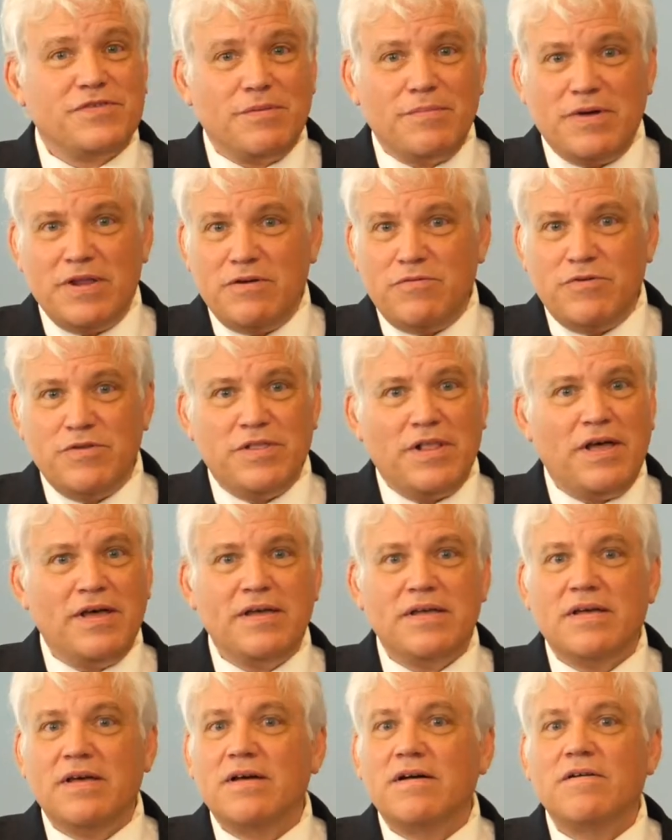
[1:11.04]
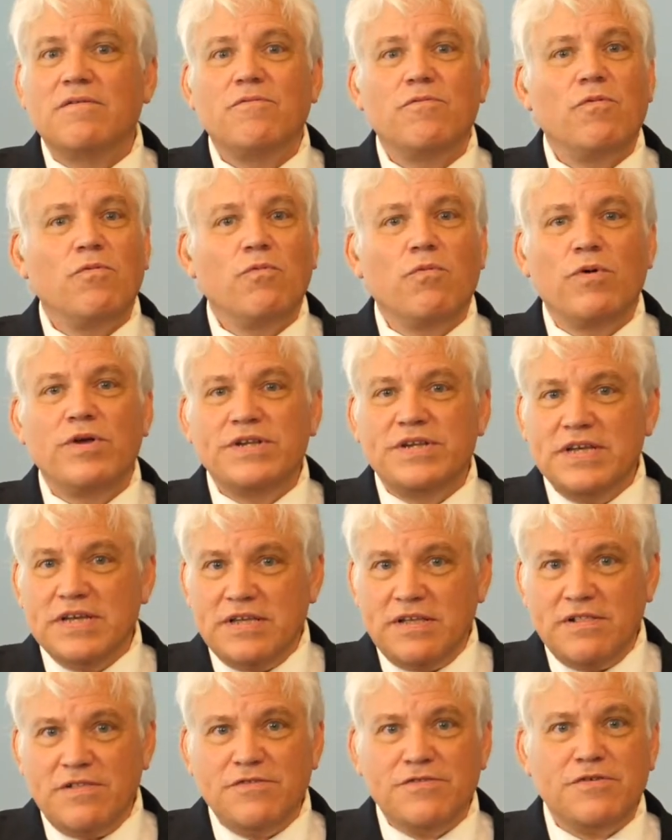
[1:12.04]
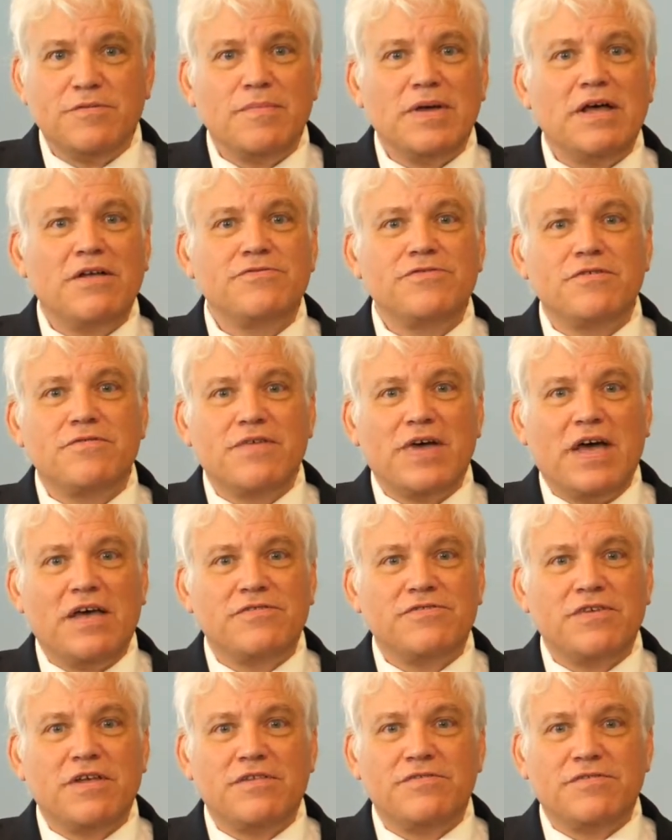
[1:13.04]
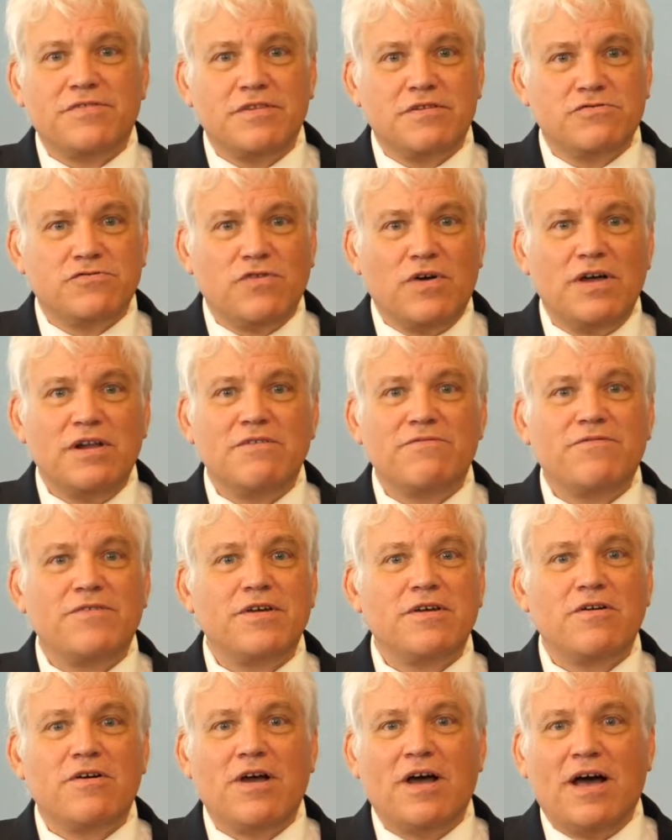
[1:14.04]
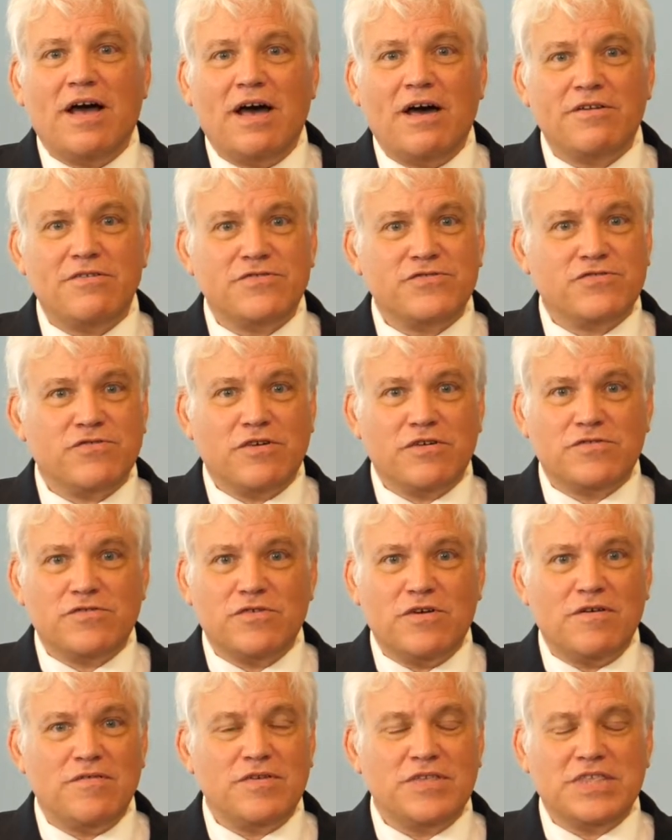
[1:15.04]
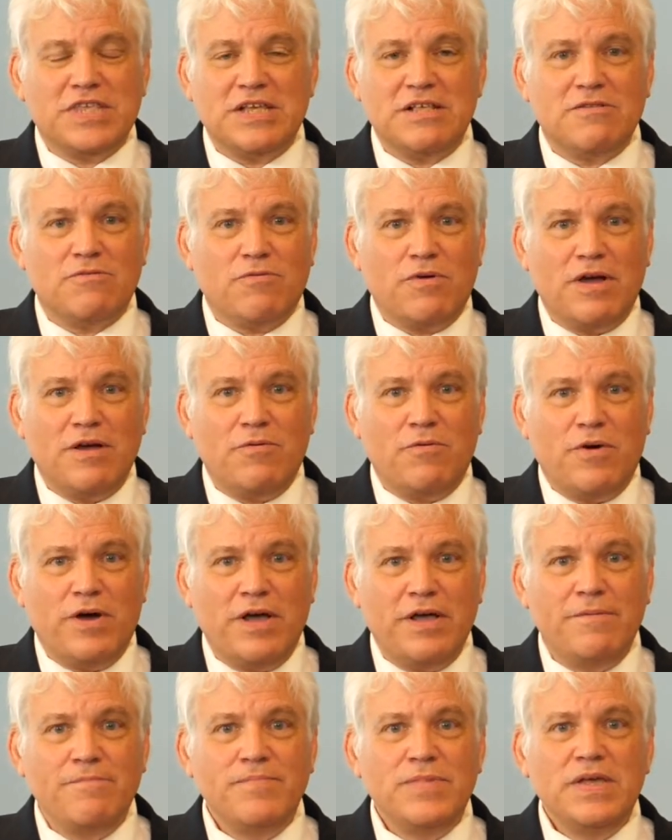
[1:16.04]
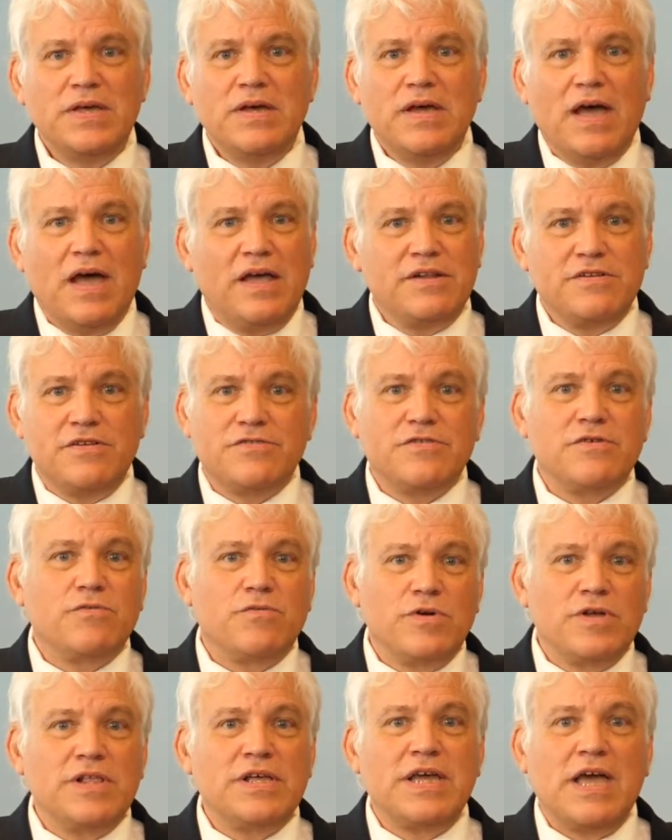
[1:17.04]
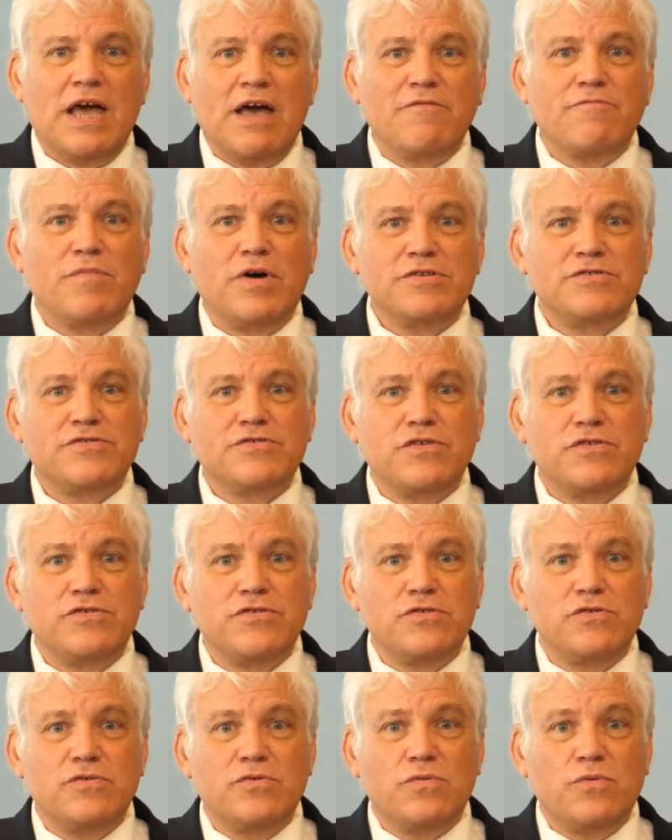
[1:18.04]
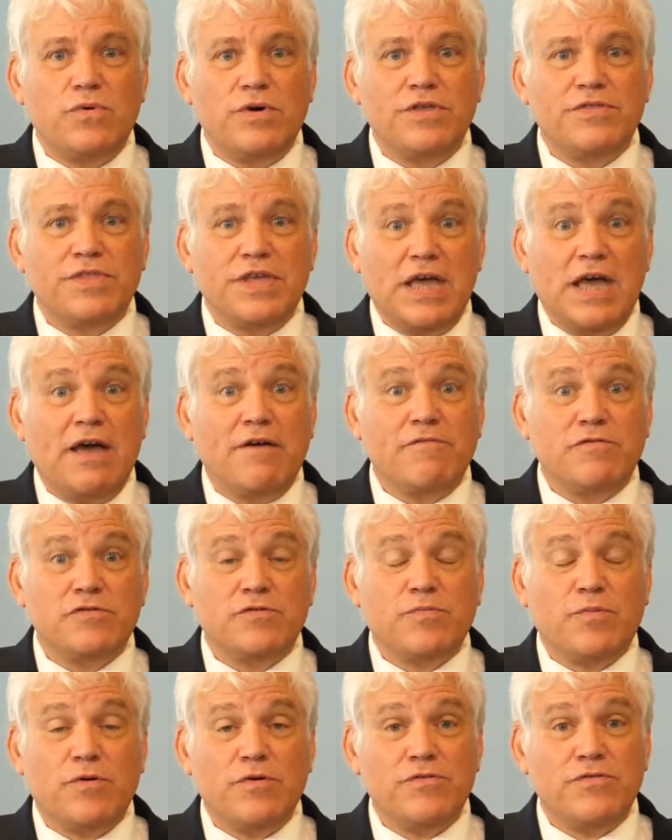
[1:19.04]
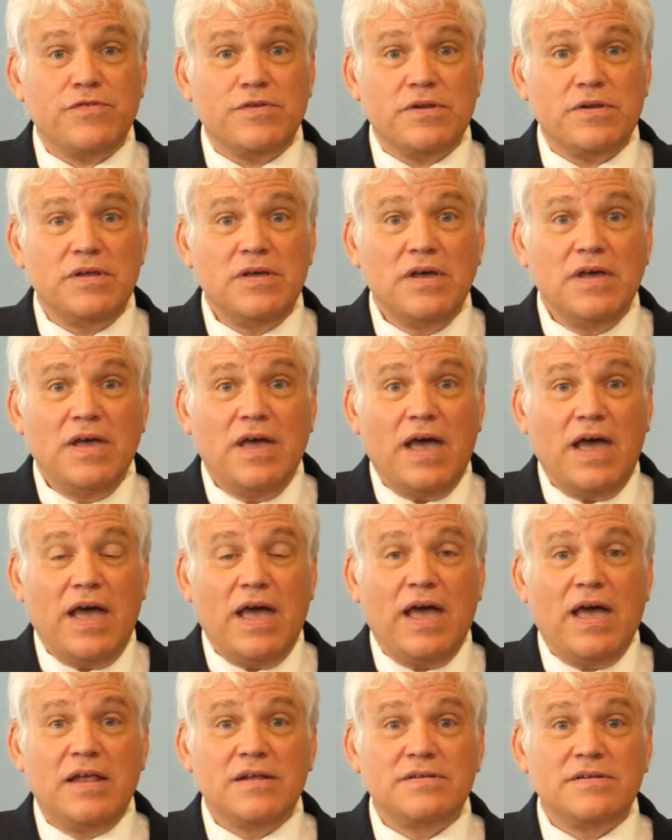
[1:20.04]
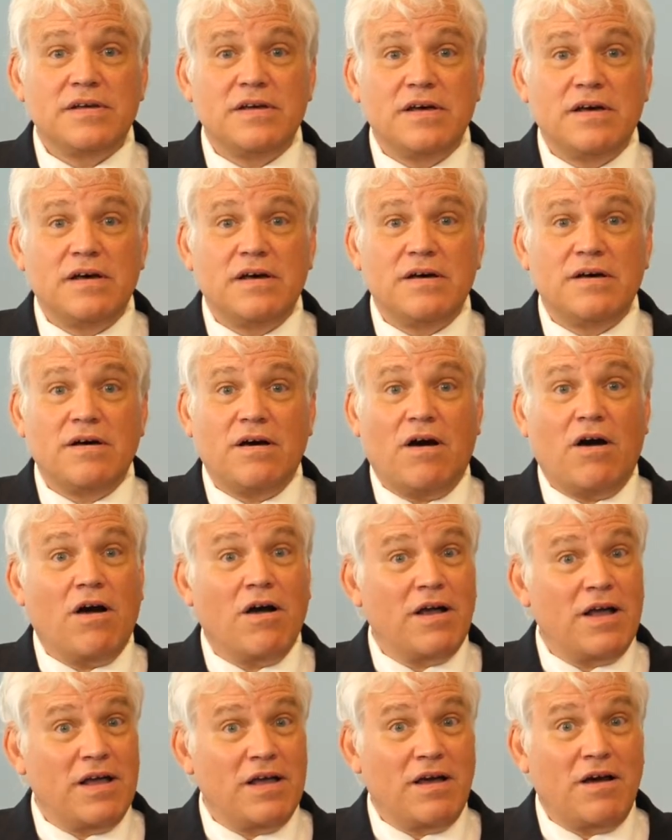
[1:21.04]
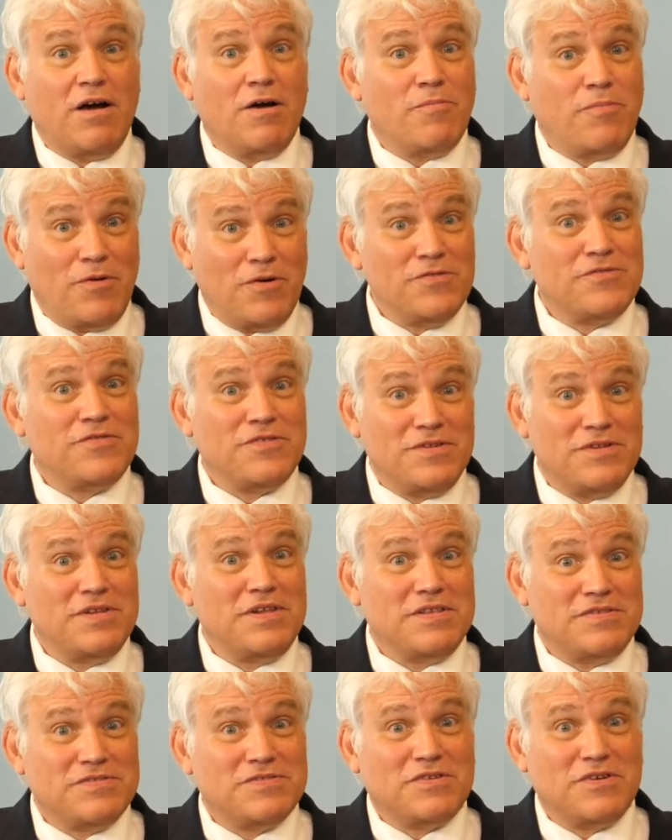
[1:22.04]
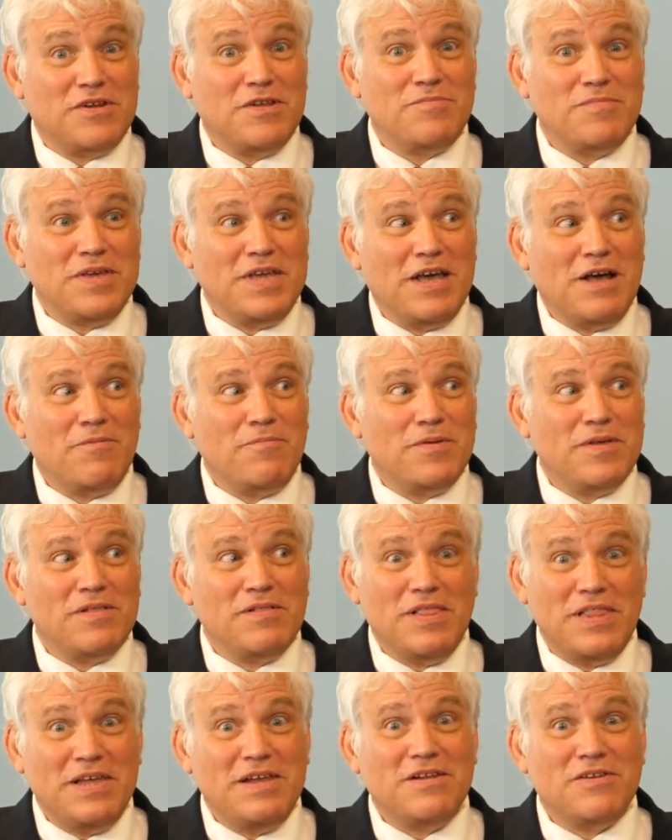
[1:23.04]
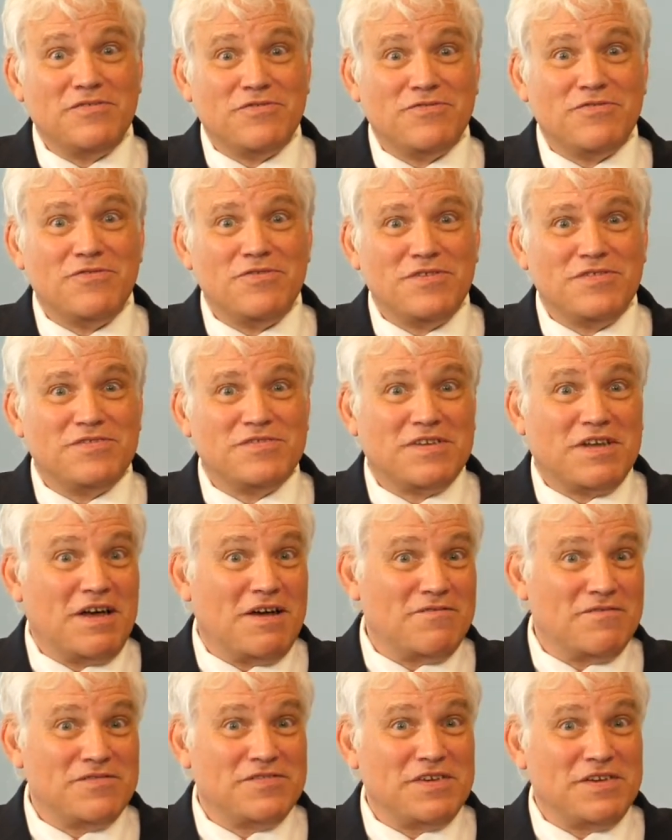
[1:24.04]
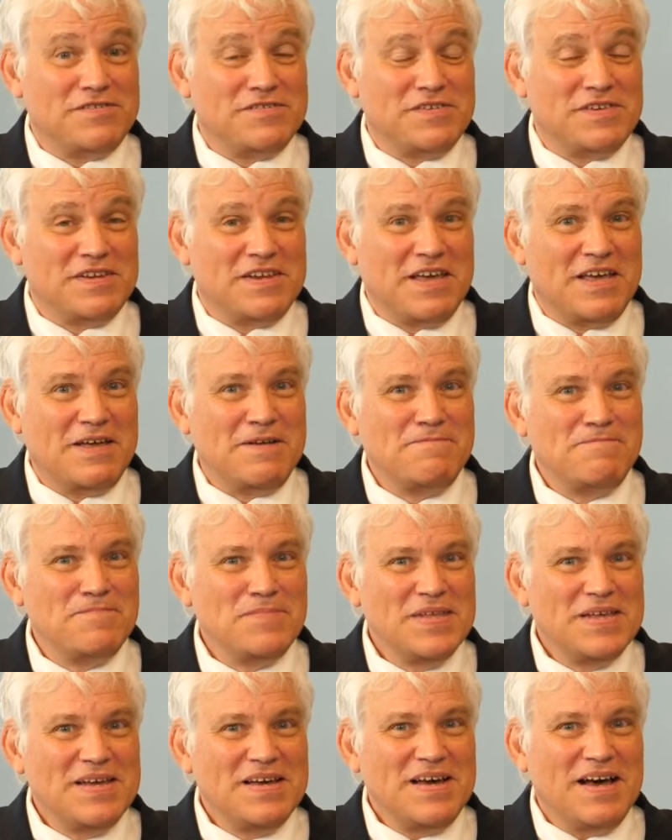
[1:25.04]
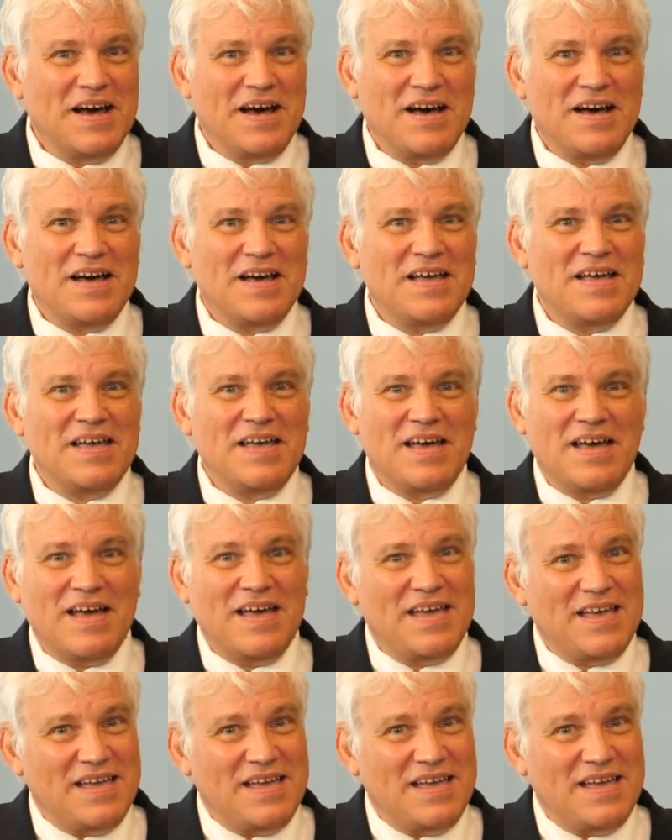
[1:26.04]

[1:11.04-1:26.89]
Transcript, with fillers: somebody with like ridiculous amounts of assets they're trying to figure out how to structure everything the right way and does it really have much to do with the average person and uh, our, our person that's going to be helping lead us through this conversation today uh,